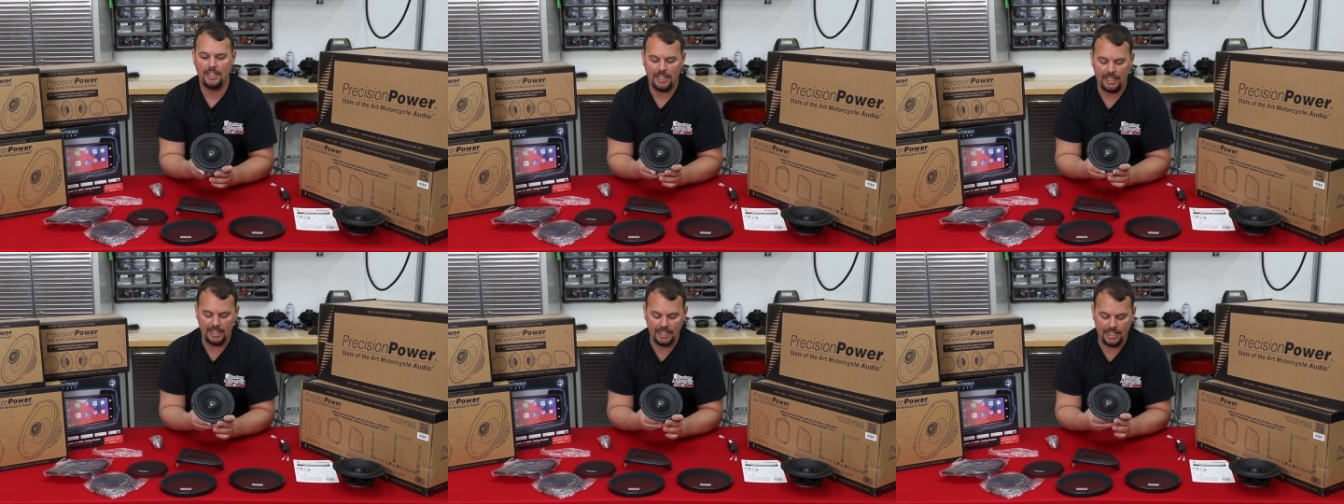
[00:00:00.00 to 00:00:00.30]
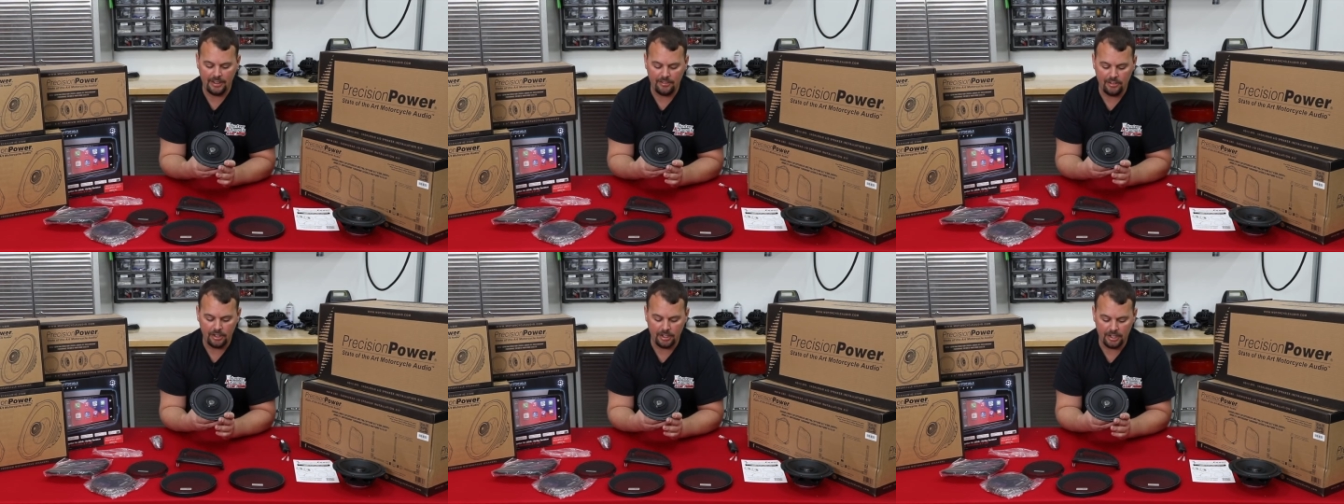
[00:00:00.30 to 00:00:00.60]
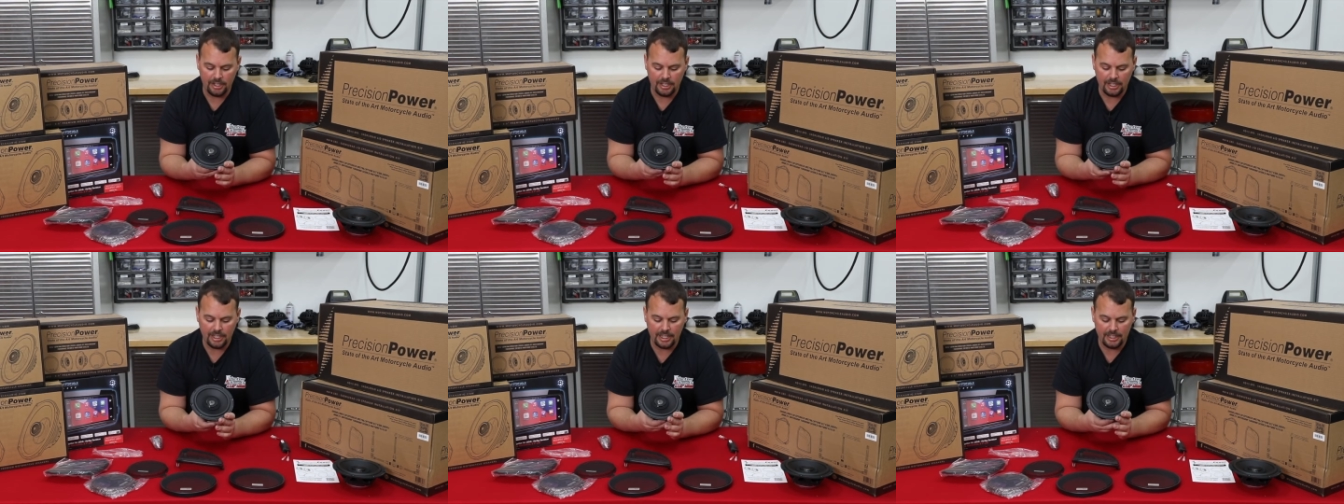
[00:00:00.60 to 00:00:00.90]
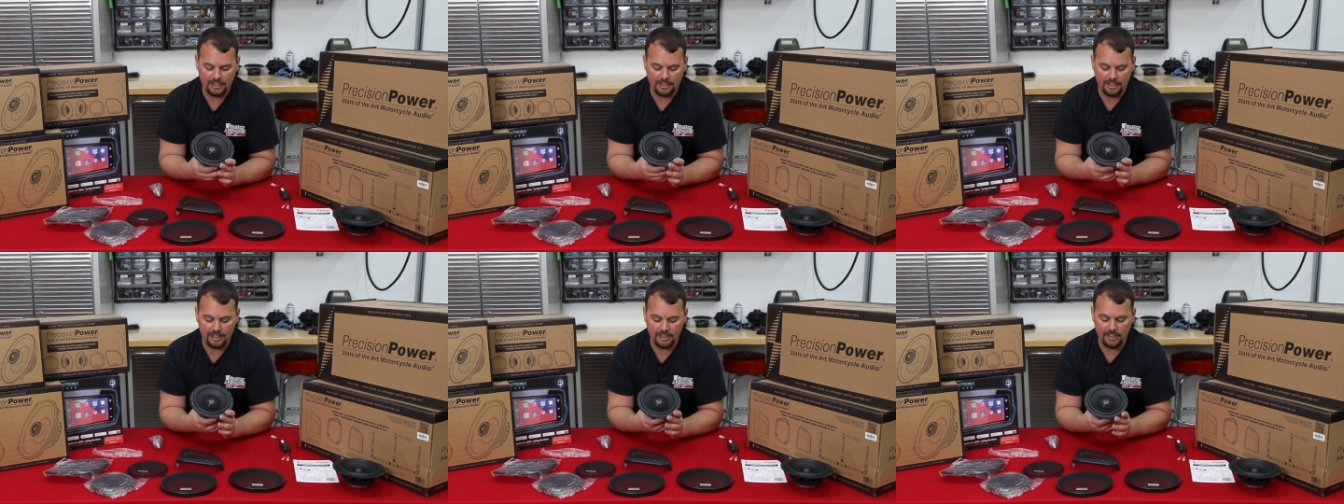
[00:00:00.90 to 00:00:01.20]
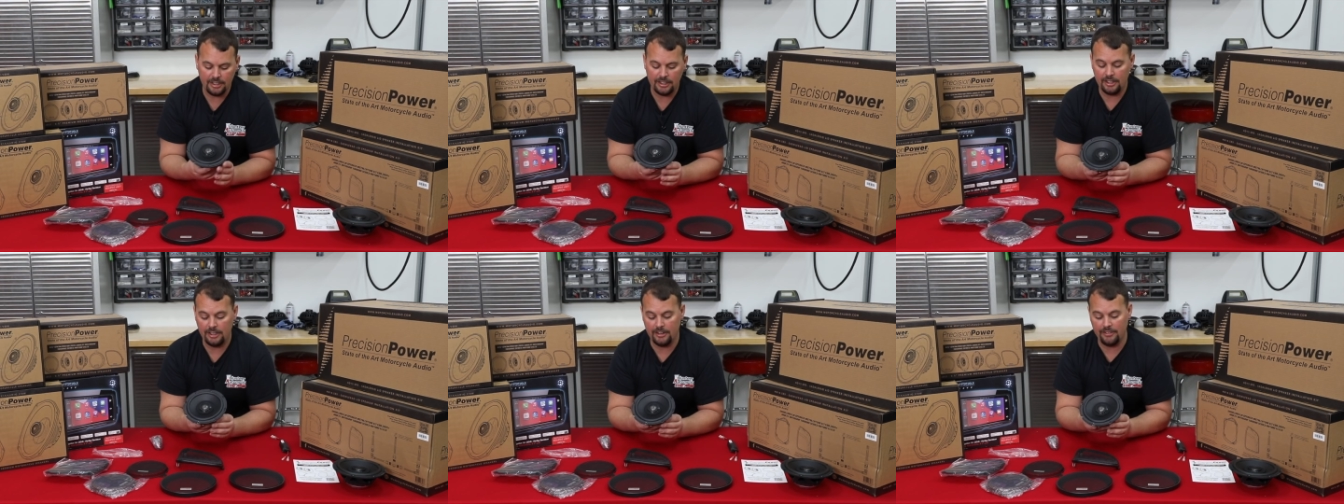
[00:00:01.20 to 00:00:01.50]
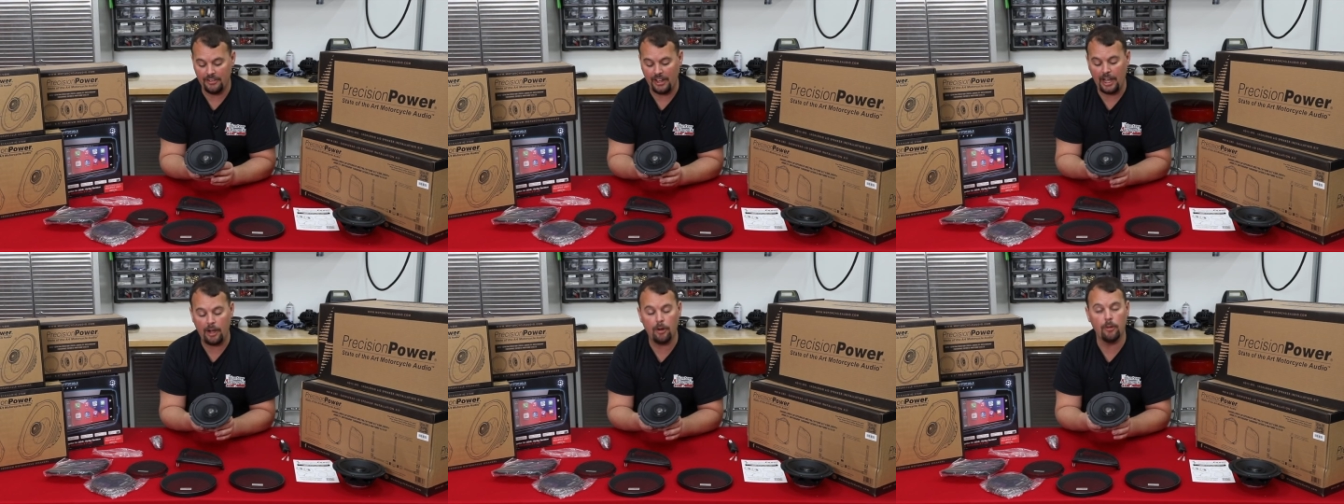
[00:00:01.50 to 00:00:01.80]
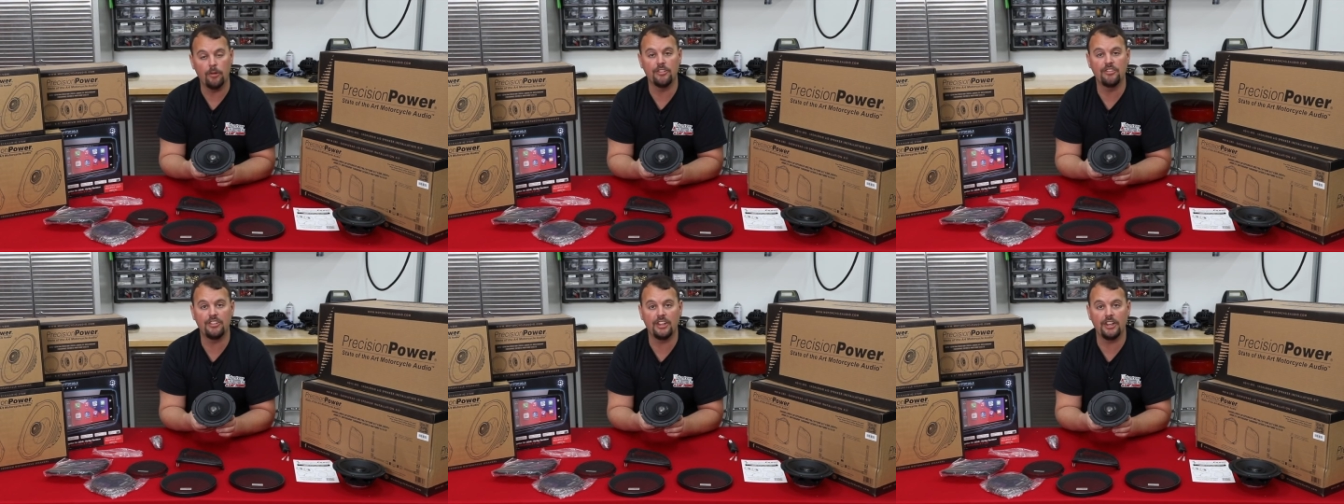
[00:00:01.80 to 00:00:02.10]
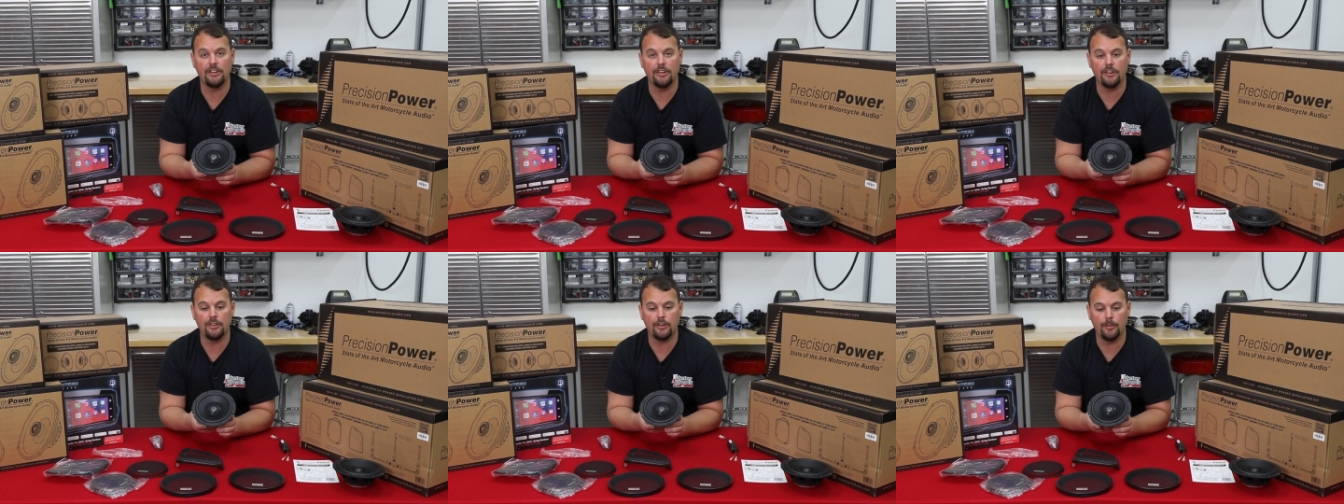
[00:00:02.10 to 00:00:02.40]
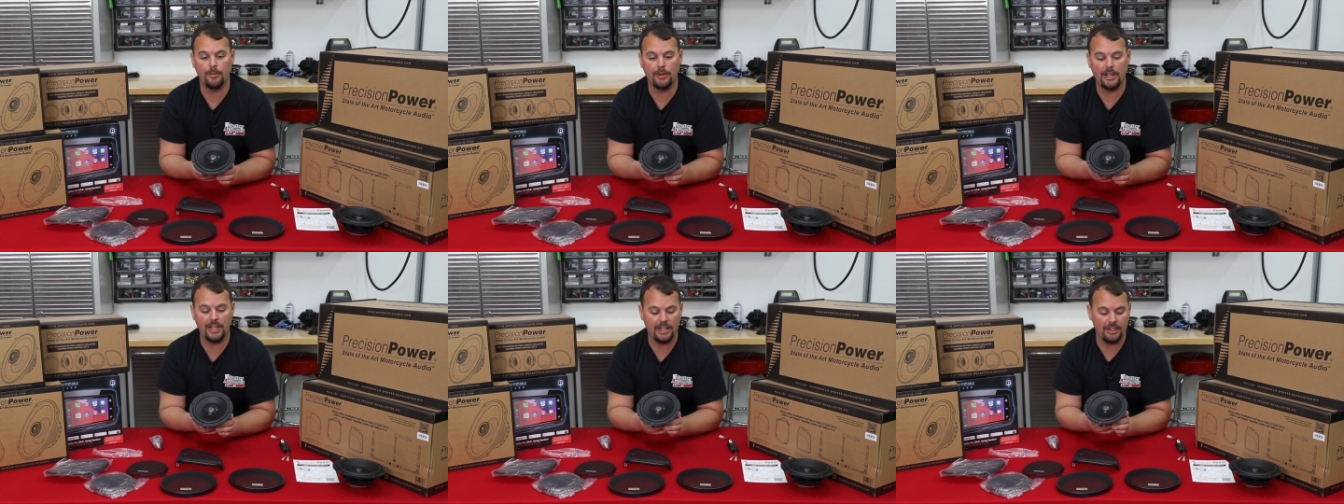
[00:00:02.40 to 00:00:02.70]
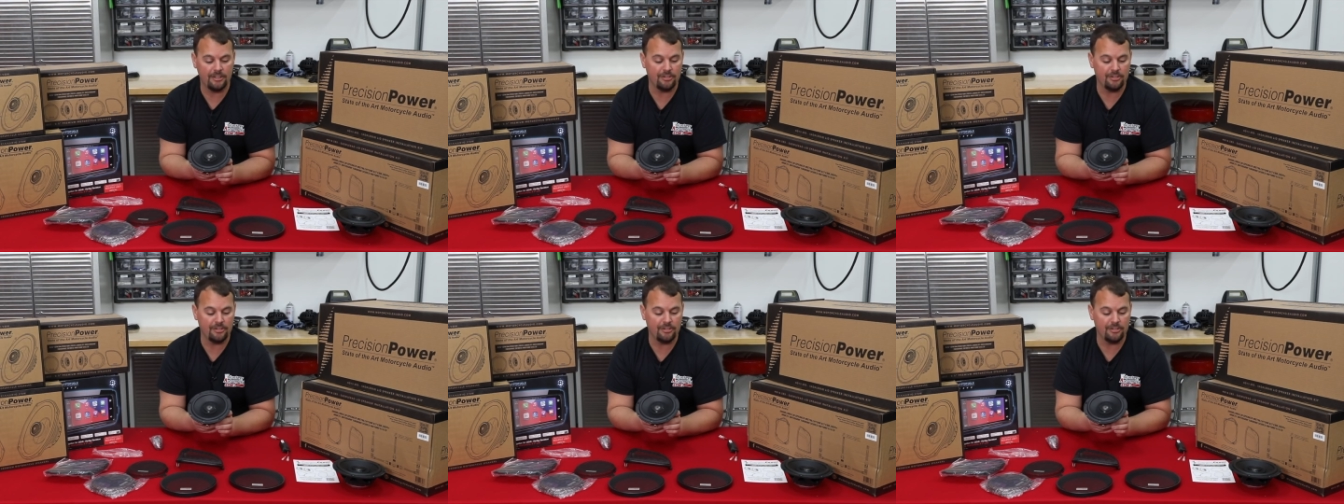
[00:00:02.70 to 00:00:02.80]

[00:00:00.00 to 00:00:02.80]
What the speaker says: and give you a good idea of how it would sound on your bike.